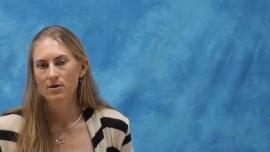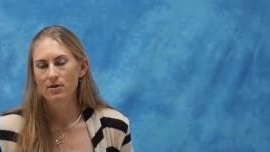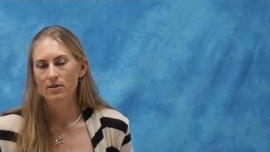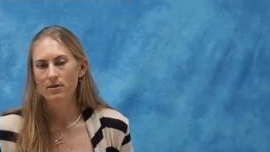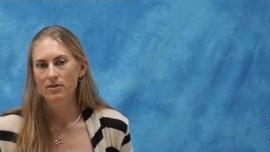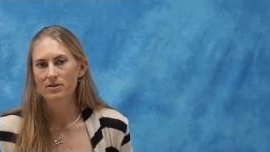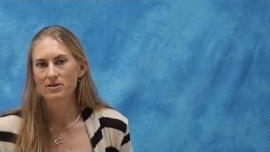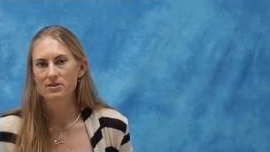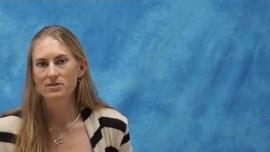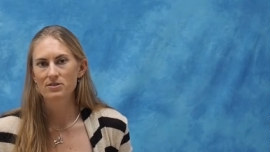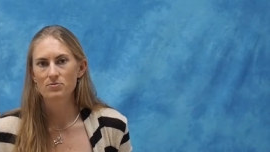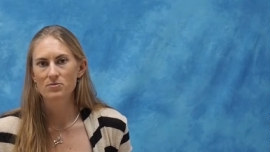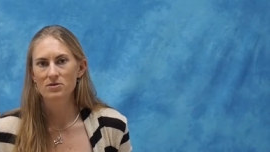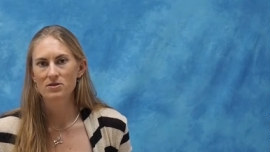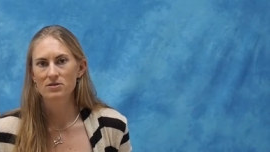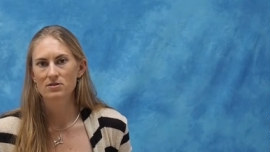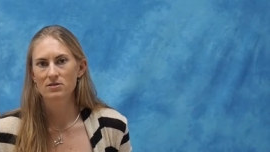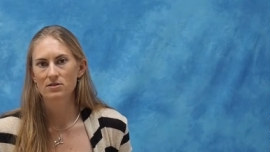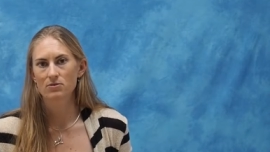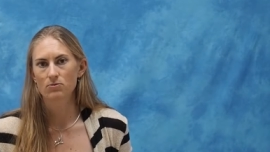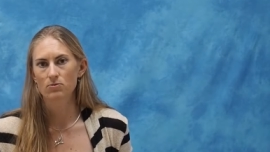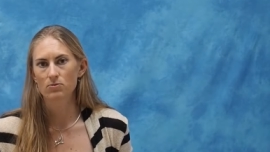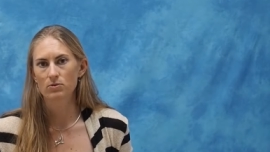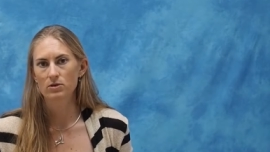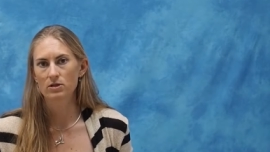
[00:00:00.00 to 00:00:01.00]
And this means
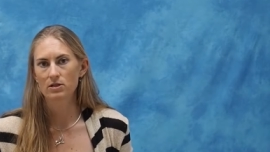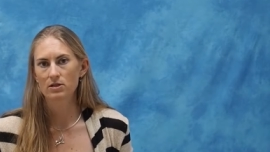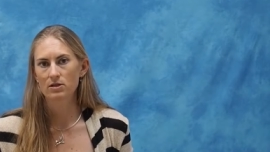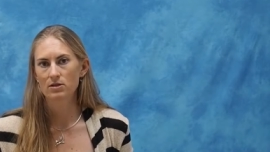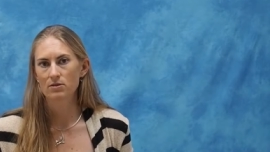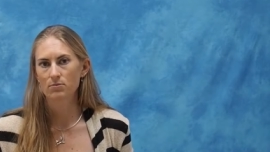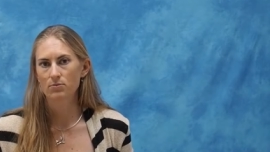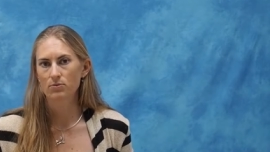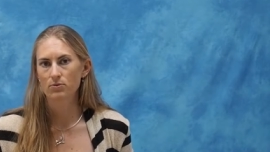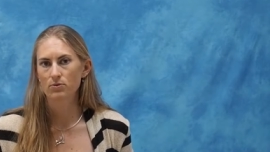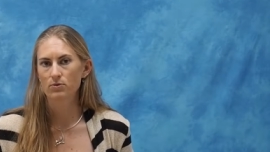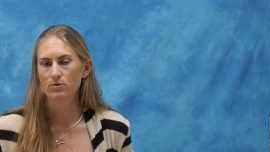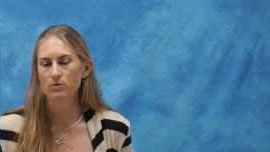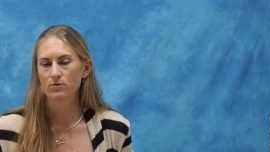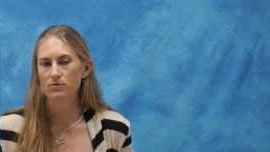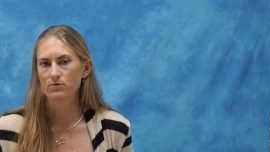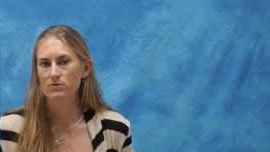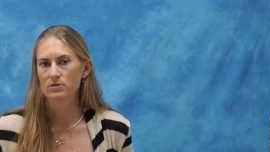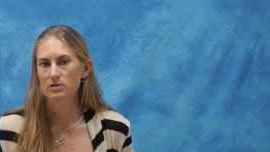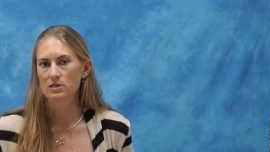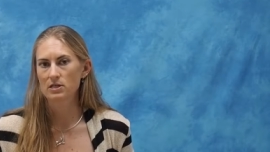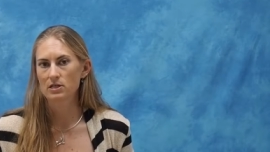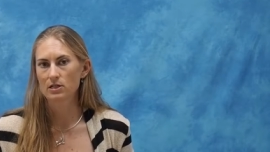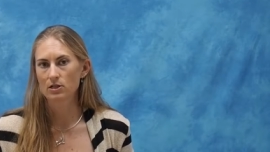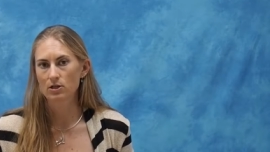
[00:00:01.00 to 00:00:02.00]
it really
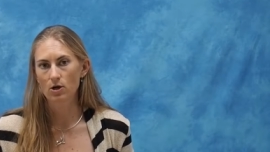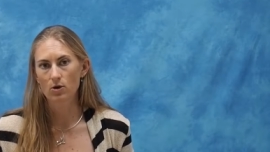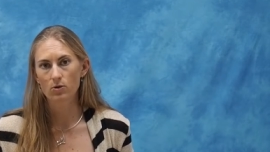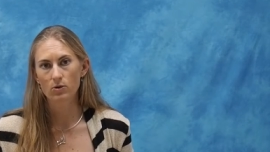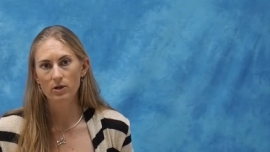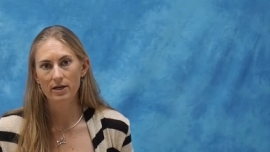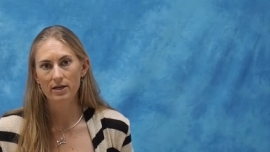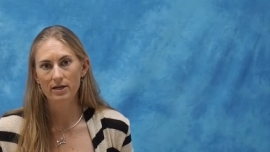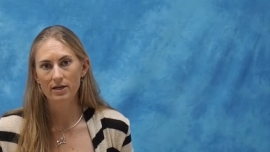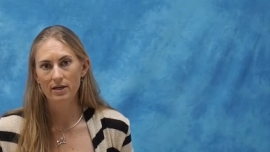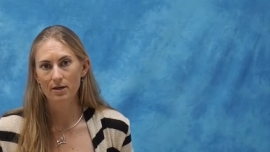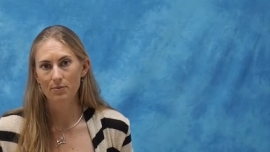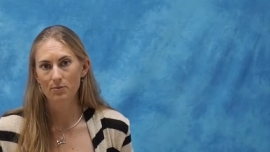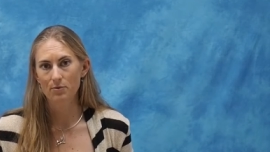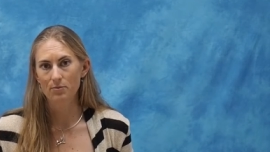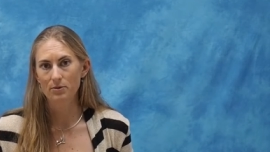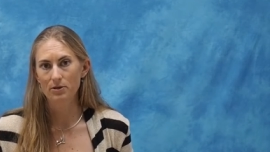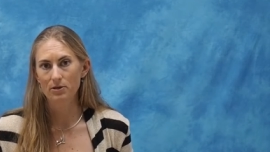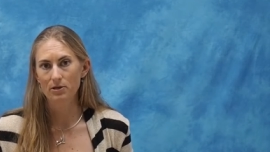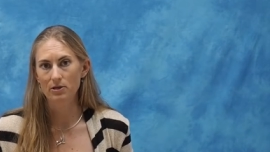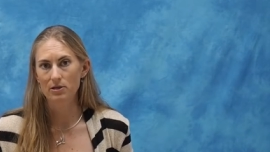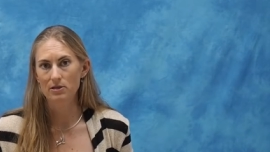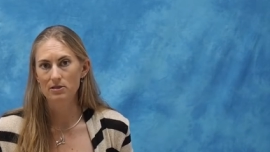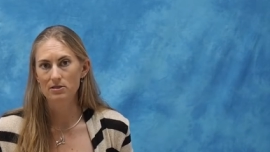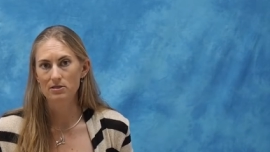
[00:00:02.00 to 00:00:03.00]
improves the low light
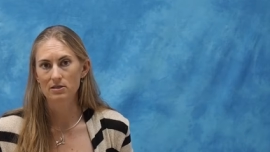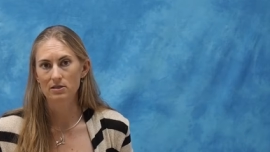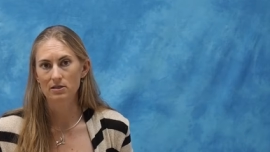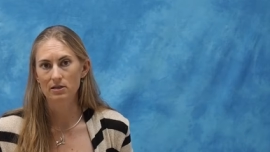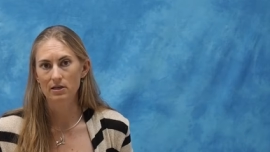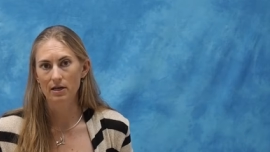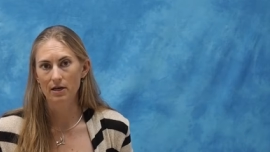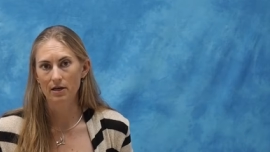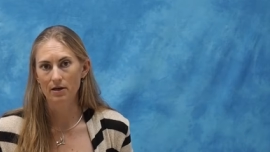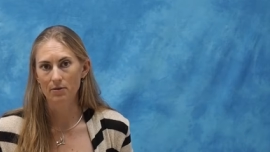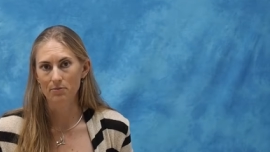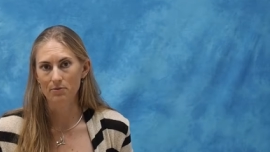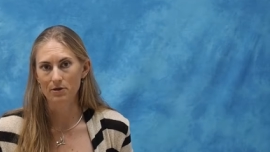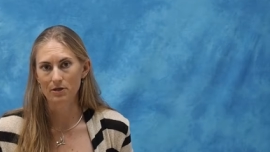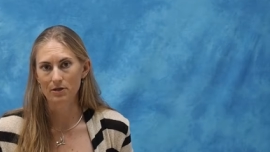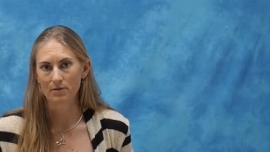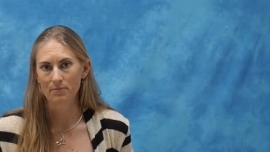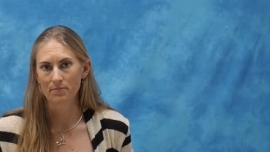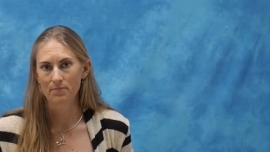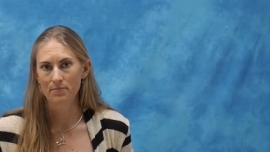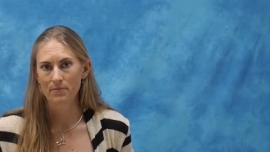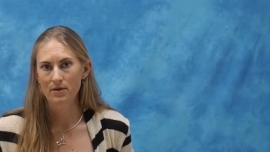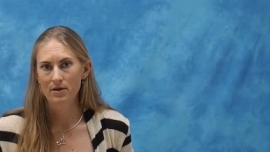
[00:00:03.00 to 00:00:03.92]
capabilities of the camera.